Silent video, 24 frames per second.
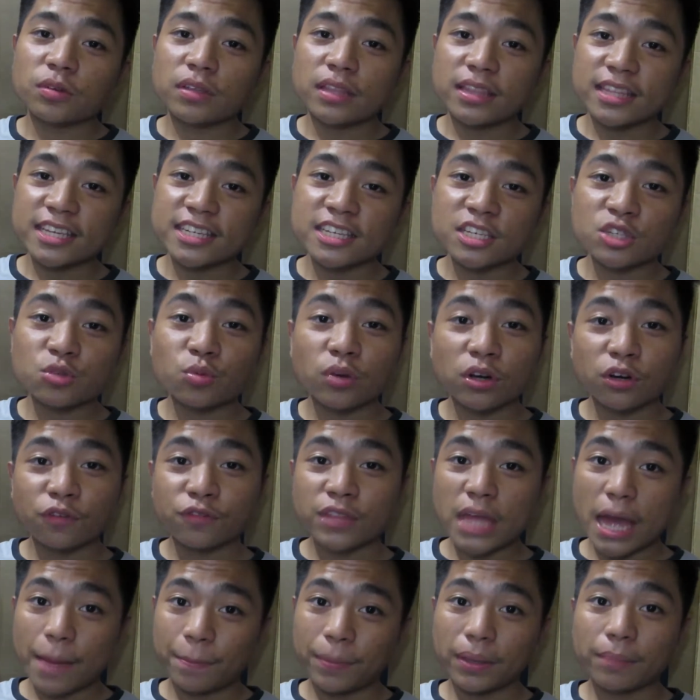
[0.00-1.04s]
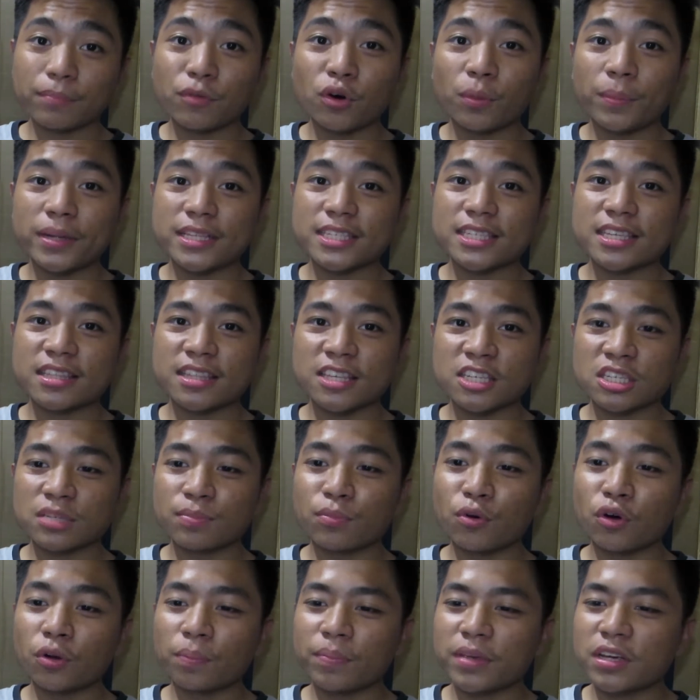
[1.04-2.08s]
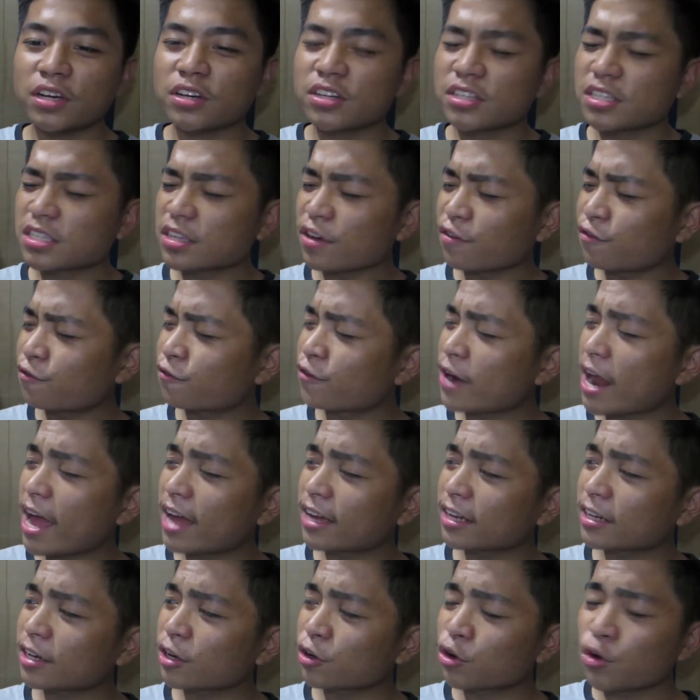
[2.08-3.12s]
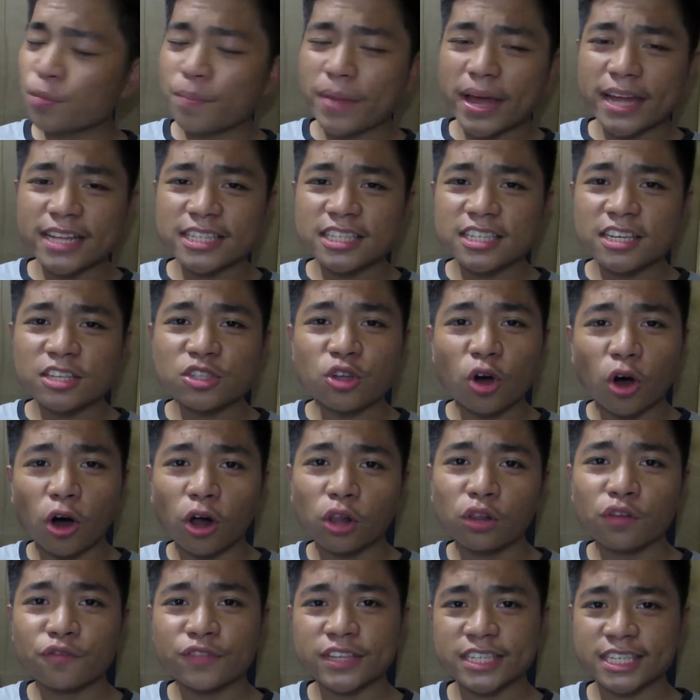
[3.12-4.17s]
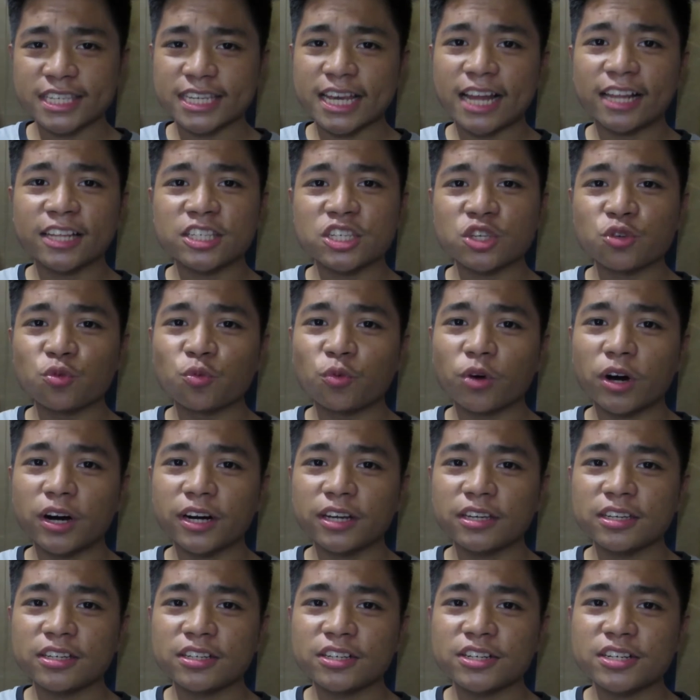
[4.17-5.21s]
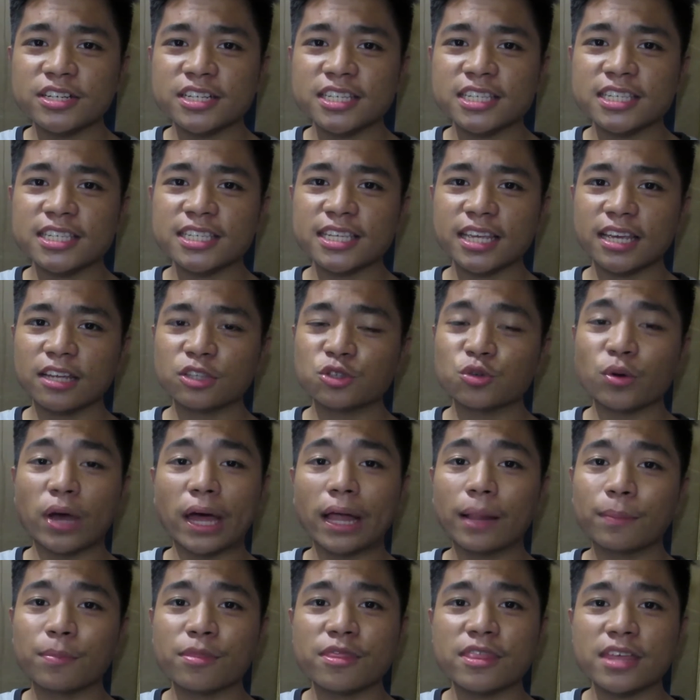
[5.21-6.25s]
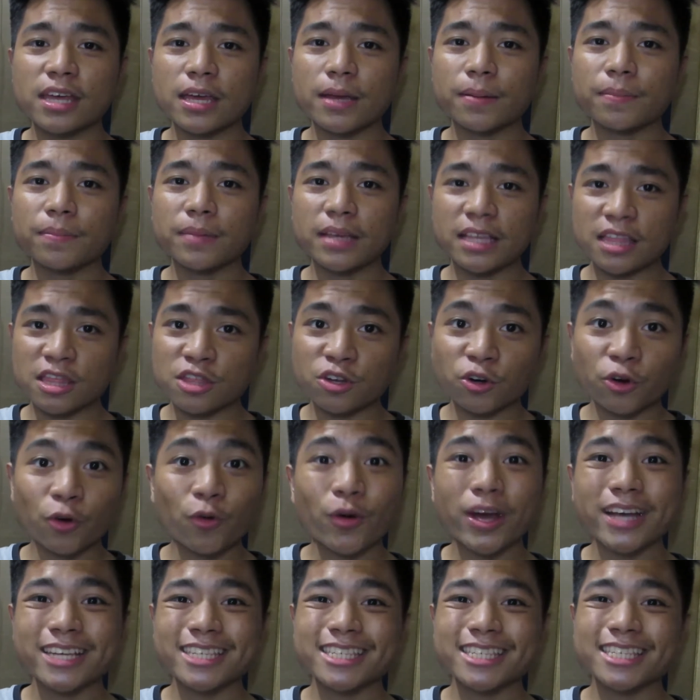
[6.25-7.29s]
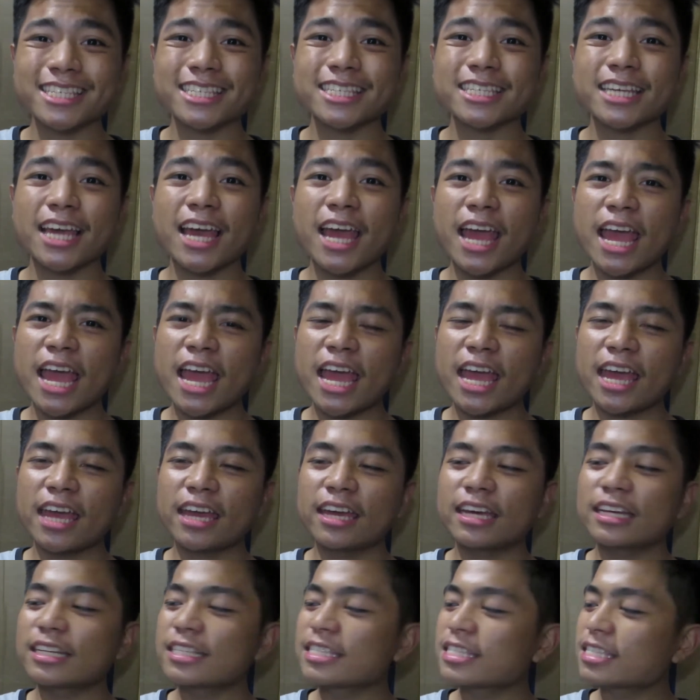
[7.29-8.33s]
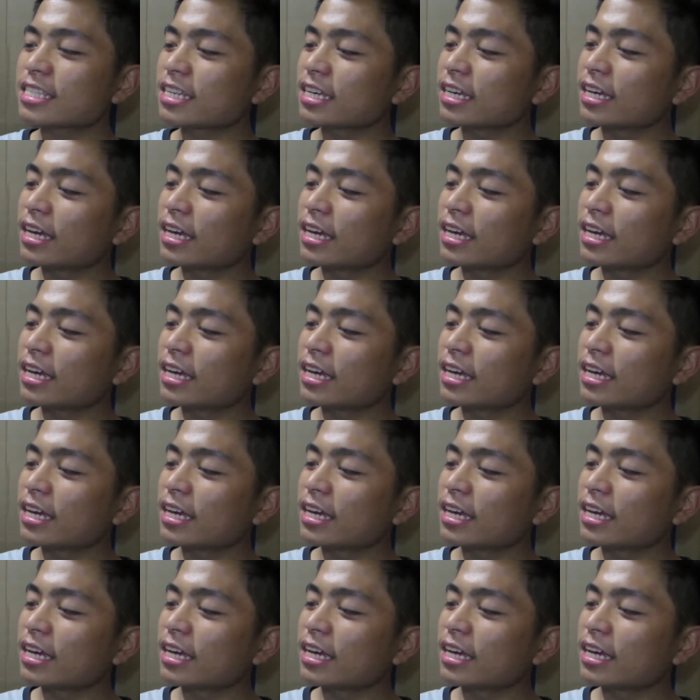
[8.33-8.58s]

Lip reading: This is one of the epic moments in this book because Frank commanded all of the skeleton warriors to help them in their quest. And